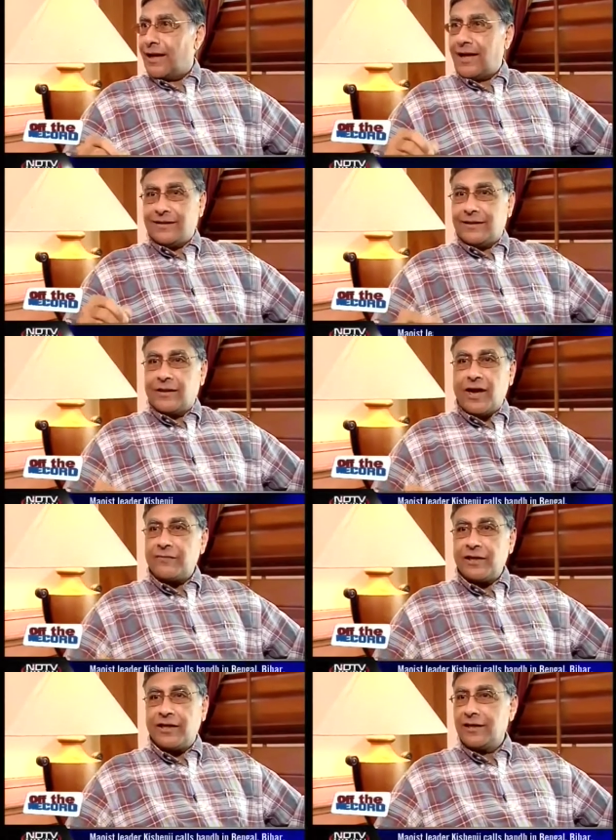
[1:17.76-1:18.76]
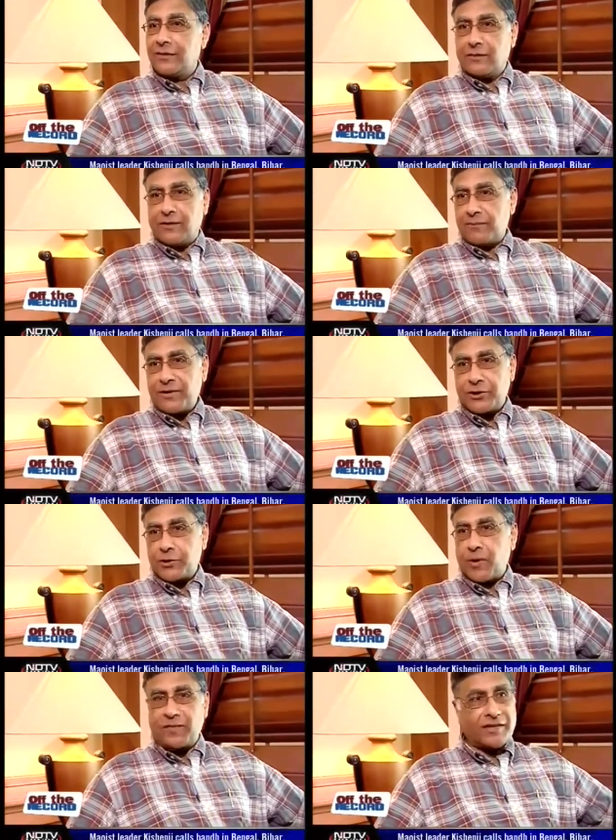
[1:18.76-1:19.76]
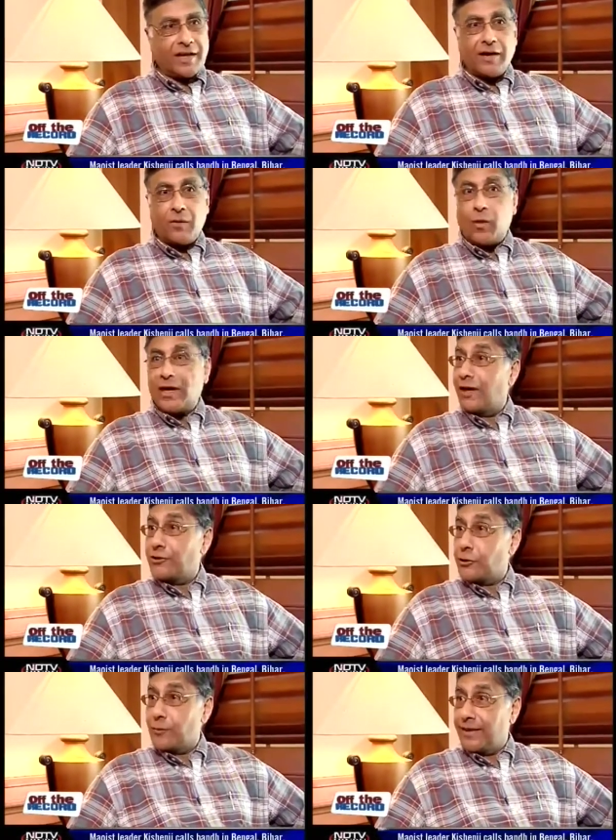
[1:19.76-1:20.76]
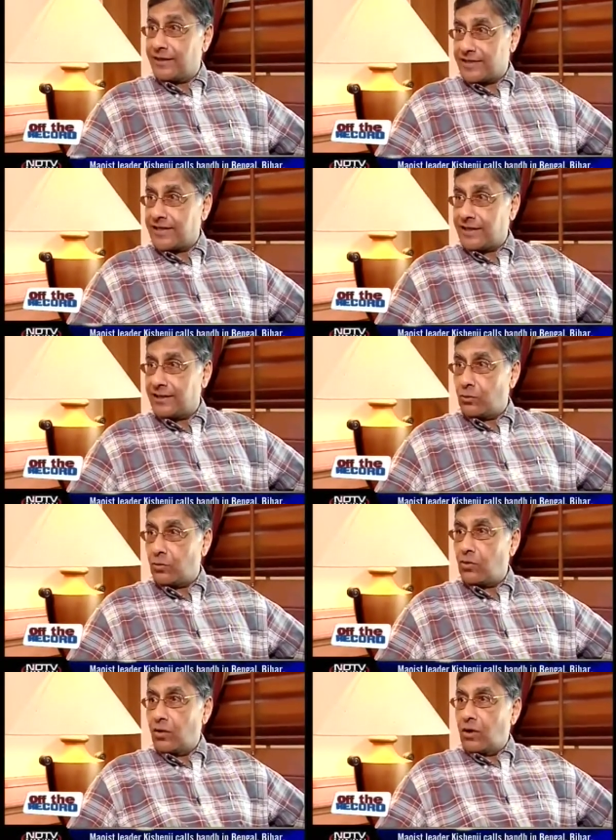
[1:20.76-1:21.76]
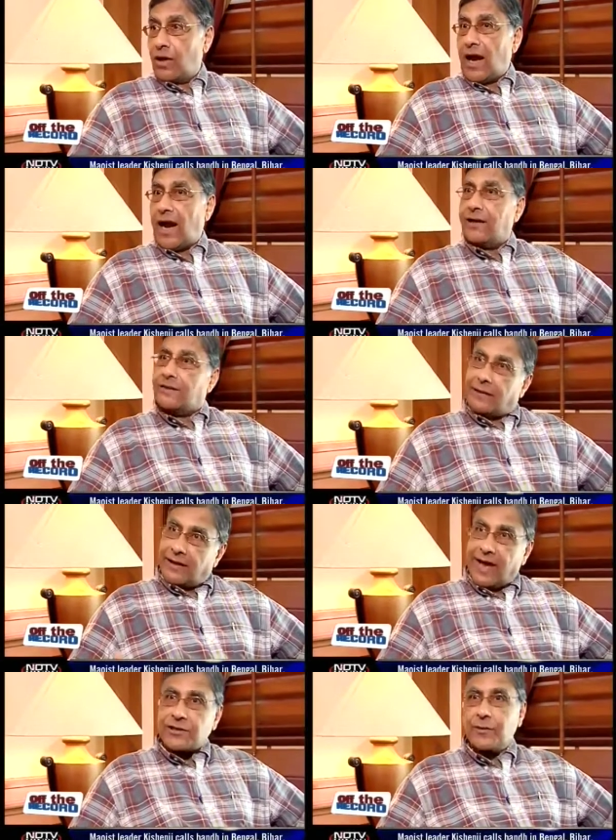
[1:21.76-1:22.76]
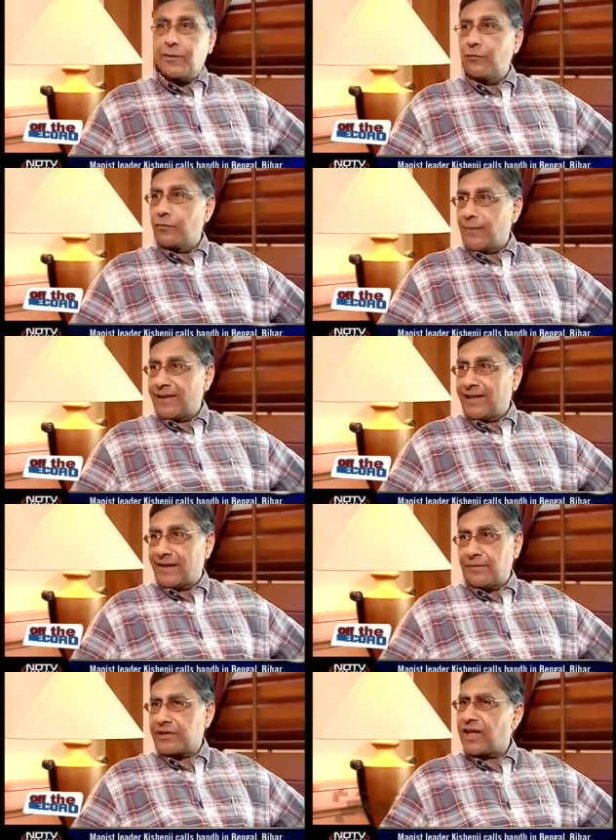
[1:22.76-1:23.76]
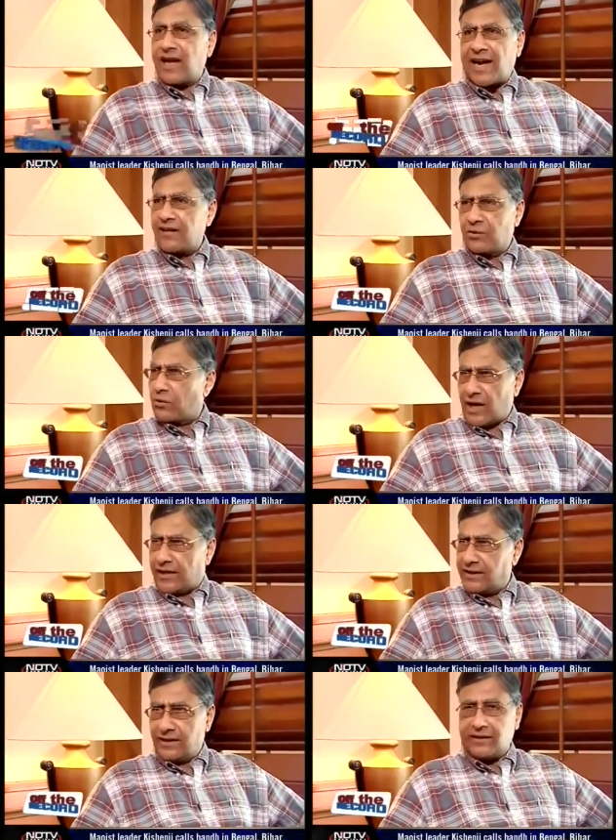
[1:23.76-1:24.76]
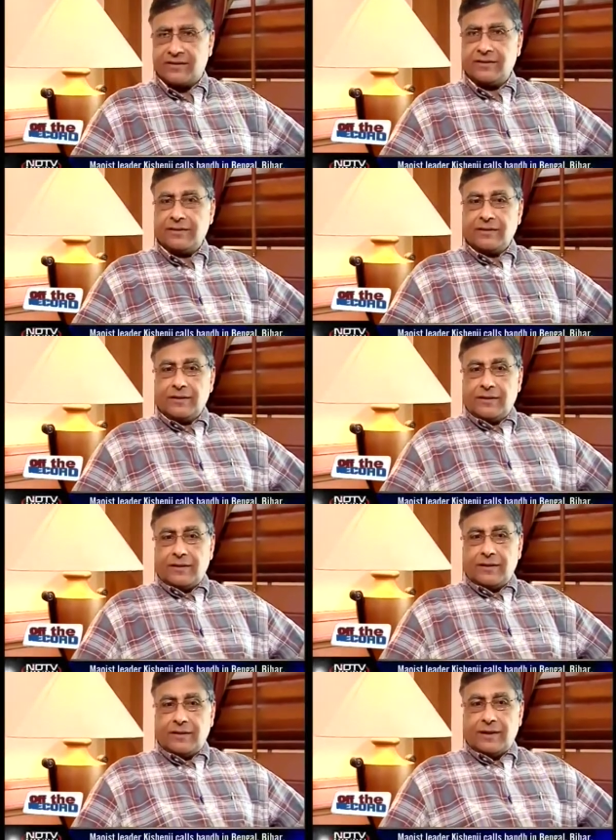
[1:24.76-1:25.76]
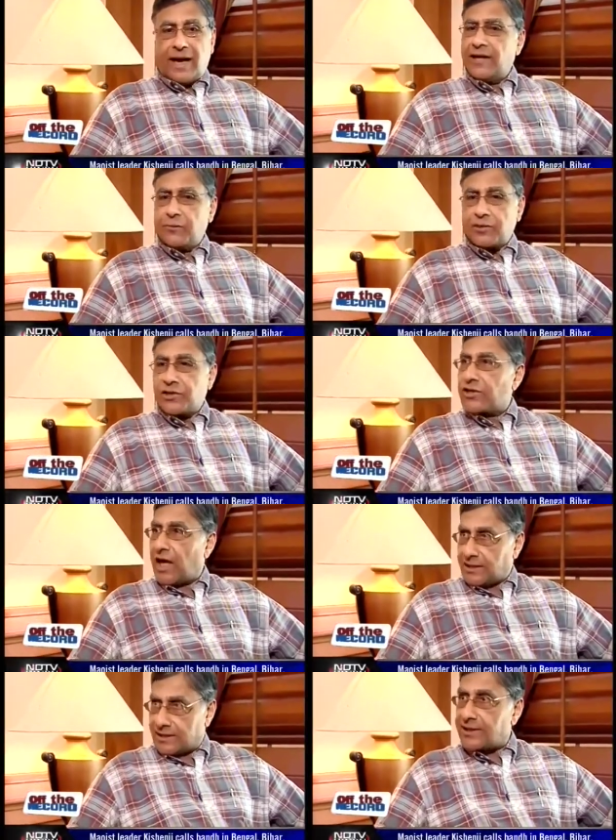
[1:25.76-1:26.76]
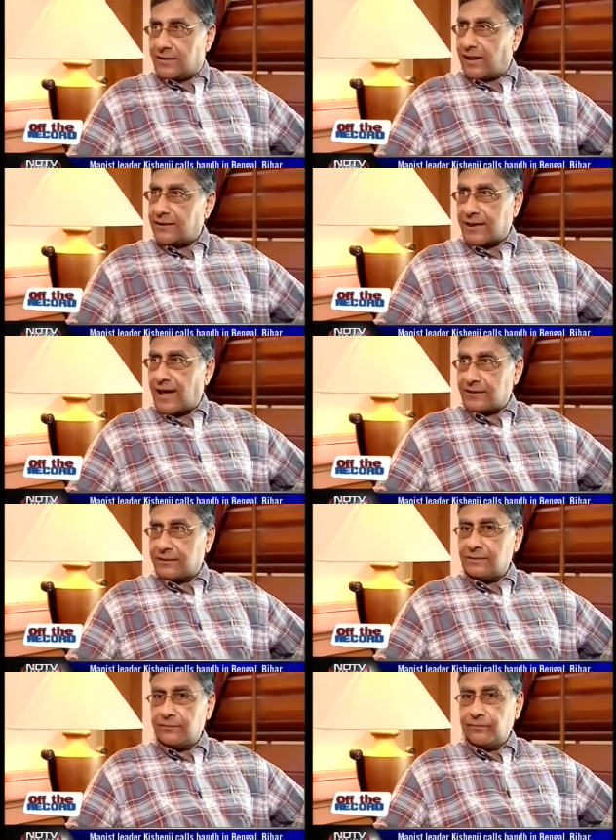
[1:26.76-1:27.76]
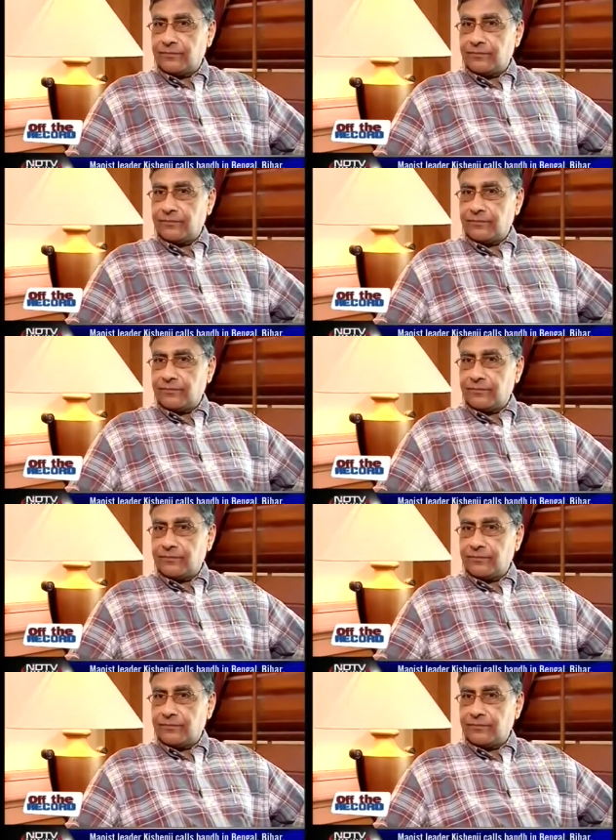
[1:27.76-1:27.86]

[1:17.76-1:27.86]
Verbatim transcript: And you ever hear an ambitious wife saying, why can't you be the CEO? And he has to be moved by that ambition, and I had no idea. Uh, and it was disaster as an actor.